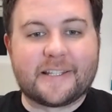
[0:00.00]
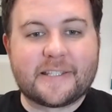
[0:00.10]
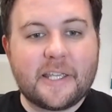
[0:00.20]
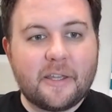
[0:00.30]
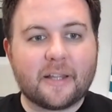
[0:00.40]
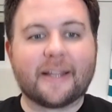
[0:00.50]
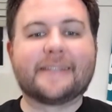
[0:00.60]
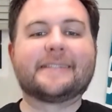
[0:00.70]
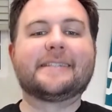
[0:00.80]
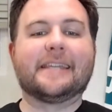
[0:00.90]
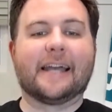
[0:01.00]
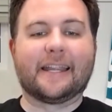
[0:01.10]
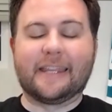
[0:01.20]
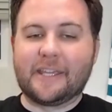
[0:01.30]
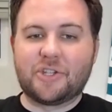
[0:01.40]
Let's see. Let's see.
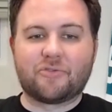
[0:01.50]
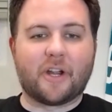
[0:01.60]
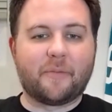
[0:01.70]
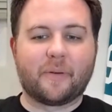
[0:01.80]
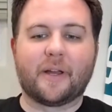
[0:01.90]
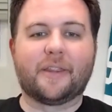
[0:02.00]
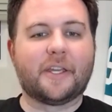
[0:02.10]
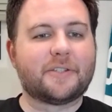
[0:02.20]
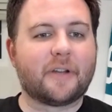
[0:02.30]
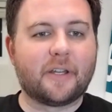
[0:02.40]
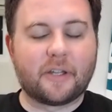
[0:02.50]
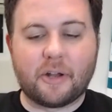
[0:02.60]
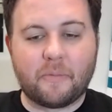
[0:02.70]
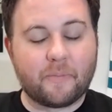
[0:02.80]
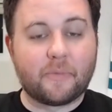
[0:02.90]
I think he's ripe. I think he's ready to
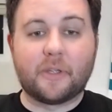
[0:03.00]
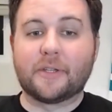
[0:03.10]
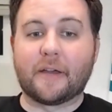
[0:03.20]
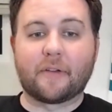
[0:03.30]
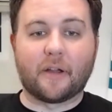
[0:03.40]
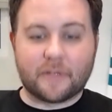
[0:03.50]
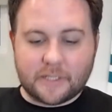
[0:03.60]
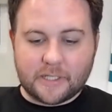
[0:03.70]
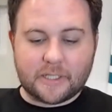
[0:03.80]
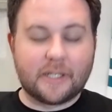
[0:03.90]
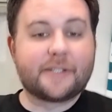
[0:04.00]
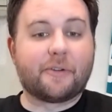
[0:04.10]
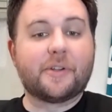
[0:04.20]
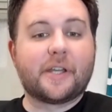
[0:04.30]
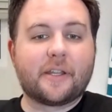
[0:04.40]
go. You have a conversation.
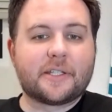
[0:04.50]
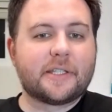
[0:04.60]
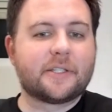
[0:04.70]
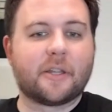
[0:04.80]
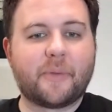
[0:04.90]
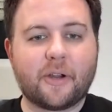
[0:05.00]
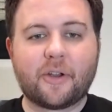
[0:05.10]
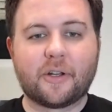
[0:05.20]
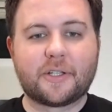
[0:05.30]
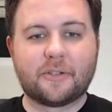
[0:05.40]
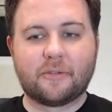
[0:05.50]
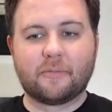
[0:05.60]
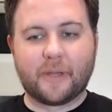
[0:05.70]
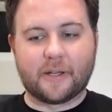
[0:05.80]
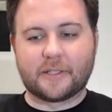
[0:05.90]
He's going to end the season on the Barracuda
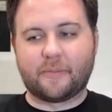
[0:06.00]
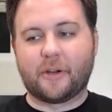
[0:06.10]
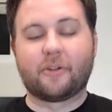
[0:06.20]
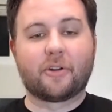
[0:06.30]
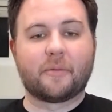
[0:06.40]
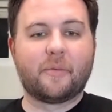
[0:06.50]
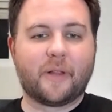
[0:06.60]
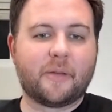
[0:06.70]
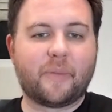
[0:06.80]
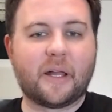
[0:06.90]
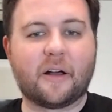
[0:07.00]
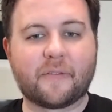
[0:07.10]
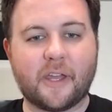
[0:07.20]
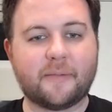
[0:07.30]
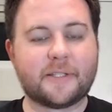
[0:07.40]
too, because the Barracuda are going to be playing
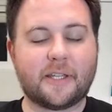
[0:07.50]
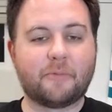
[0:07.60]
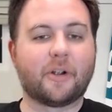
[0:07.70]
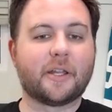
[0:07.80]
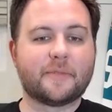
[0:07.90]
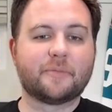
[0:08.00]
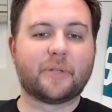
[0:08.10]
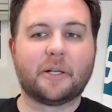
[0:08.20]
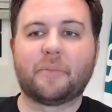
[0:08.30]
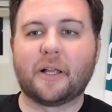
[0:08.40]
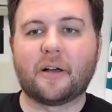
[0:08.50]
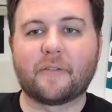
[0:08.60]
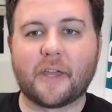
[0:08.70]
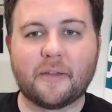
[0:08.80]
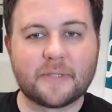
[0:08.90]
playoff games and they want him to play
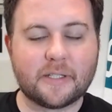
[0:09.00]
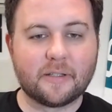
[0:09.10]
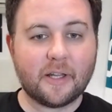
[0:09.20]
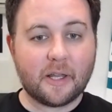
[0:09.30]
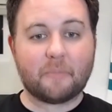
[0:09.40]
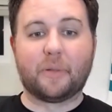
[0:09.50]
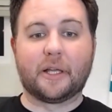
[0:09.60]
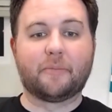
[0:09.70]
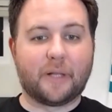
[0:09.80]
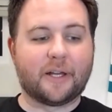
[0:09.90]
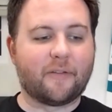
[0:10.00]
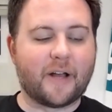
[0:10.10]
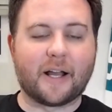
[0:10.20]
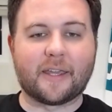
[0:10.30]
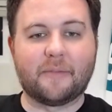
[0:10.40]
playoff games and play
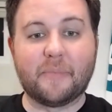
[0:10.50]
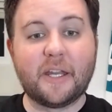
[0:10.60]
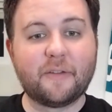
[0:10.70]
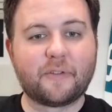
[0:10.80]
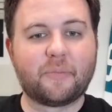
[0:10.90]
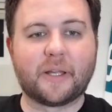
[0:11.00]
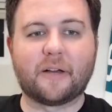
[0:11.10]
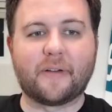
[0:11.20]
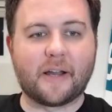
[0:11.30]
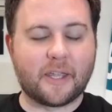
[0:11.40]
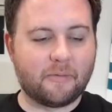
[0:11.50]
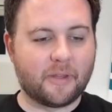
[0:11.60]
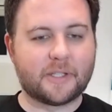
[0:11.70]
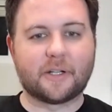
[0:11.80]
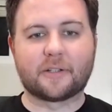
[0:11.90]
playoff hockey, meaningful playoff hockey,
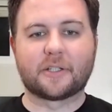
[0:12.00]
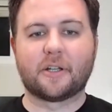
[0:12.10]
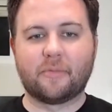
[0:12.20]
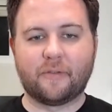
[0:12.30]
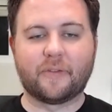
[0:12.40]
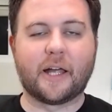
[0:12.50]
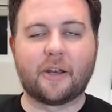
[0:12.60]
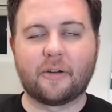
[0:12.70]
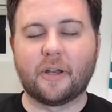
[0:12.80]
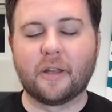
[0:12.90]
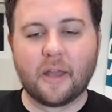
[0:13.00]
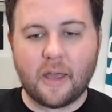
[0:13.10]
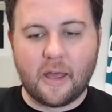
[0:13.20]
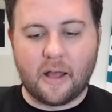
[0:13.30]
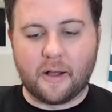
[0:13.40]
while the Sharks are going to be floundering.
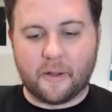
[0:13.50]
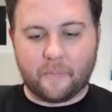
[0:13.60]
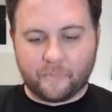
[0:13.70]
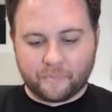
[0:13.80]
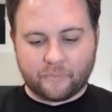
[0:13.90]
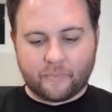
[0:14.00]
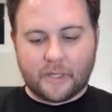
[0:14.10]
Um,